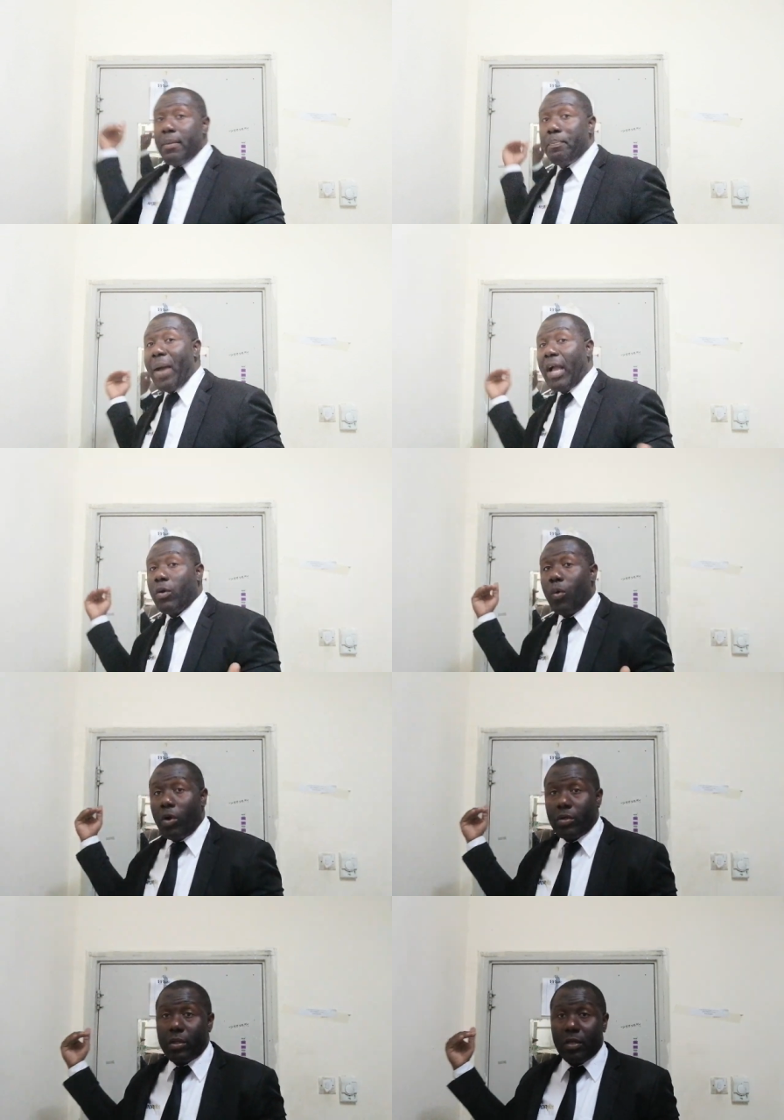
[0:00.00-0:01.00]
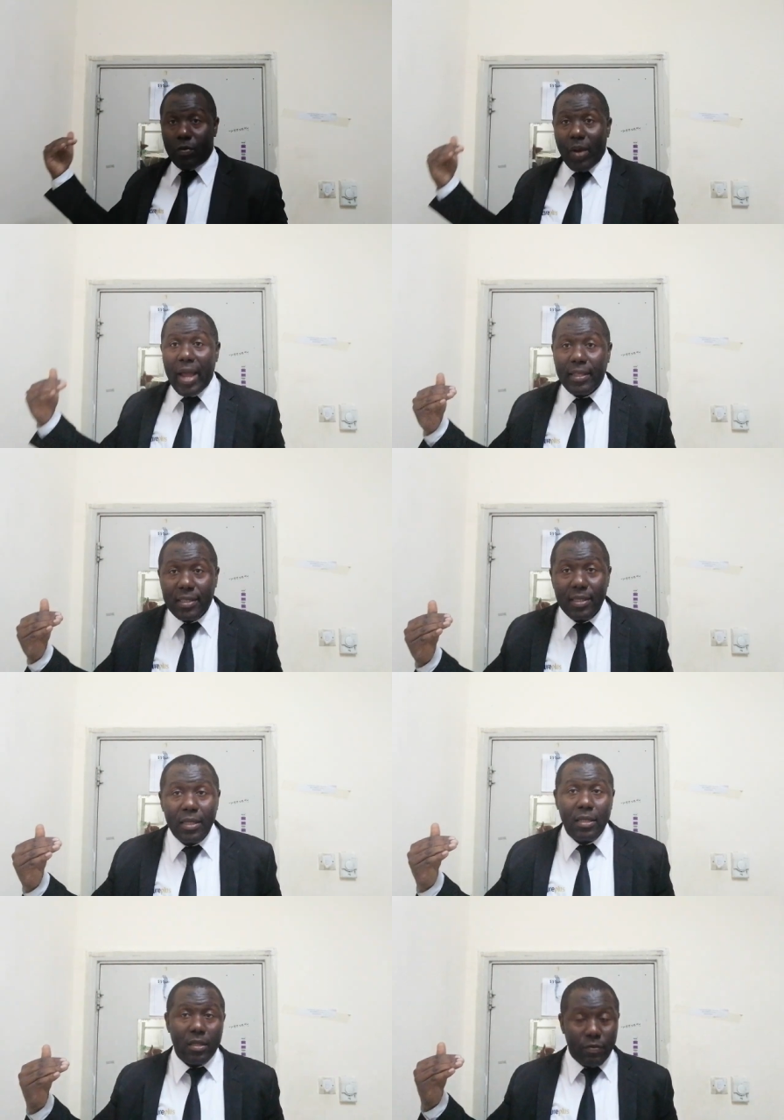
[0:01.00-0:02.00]
backward, right?
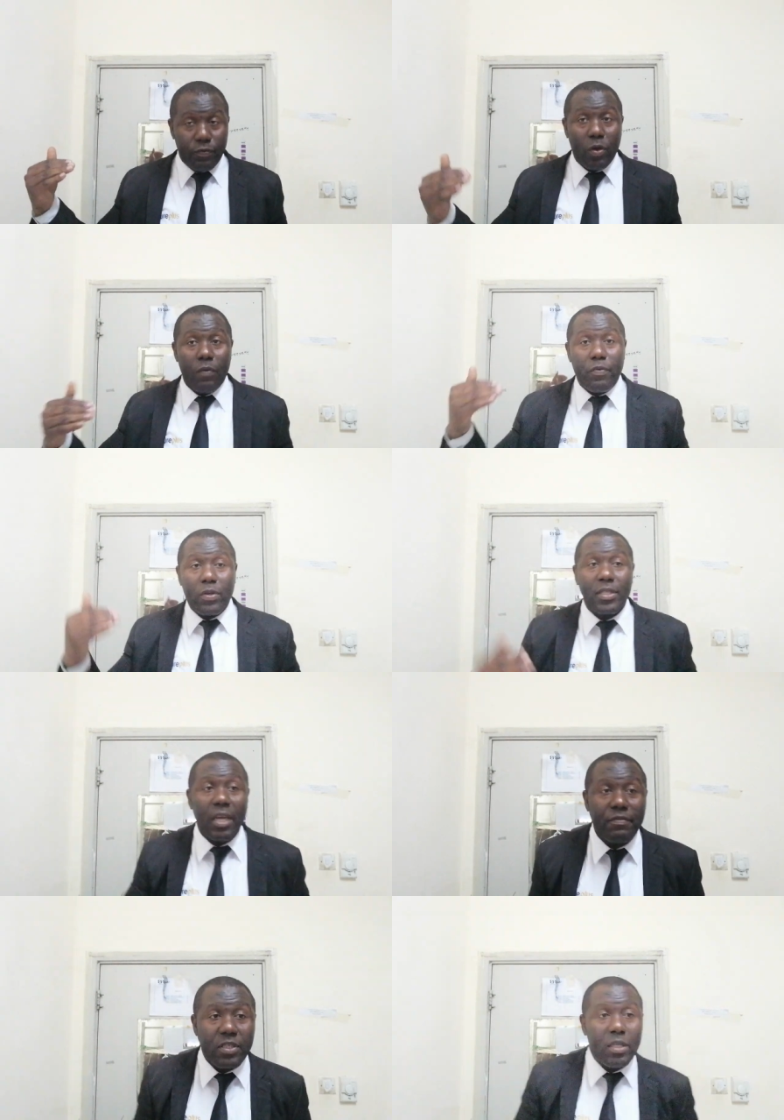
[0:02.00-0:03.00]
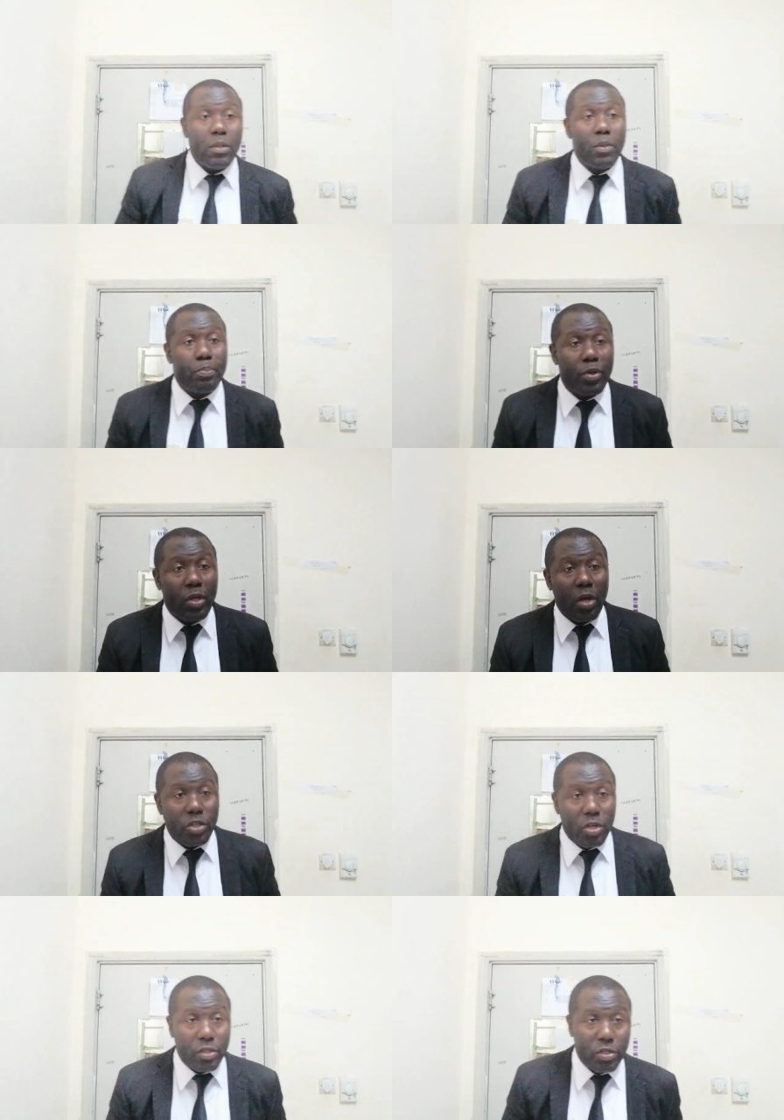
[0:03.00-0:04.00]
For safety
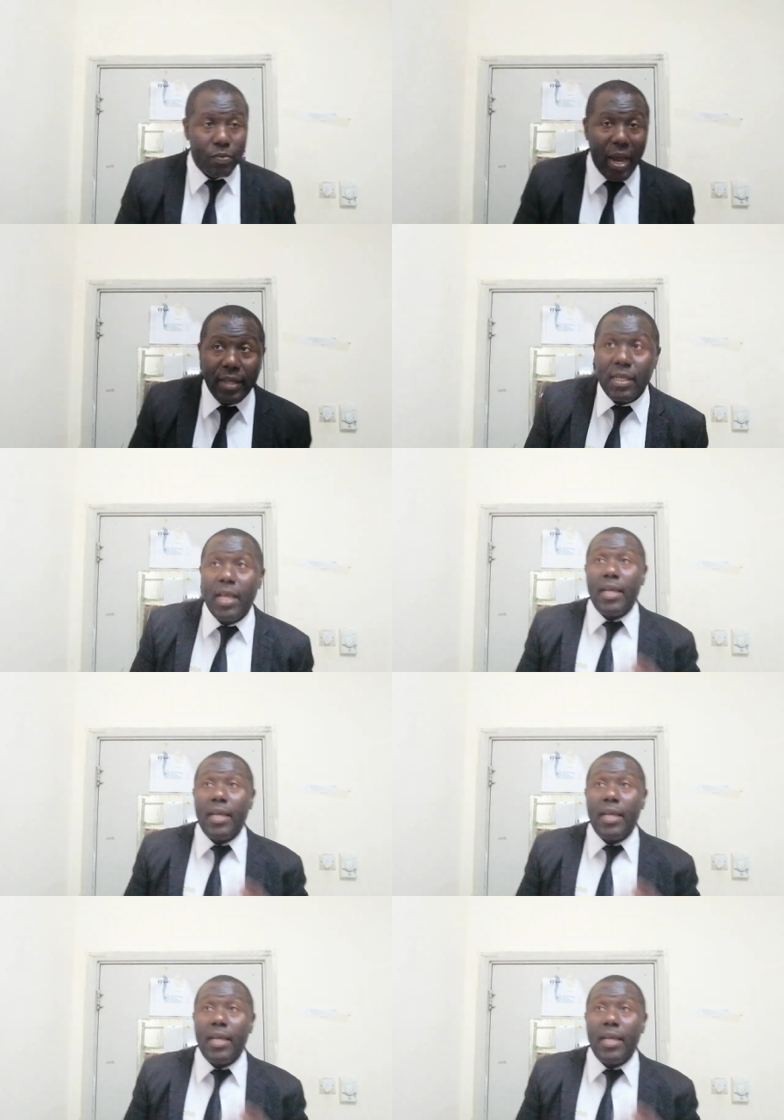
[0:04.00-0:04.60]
precautions, right?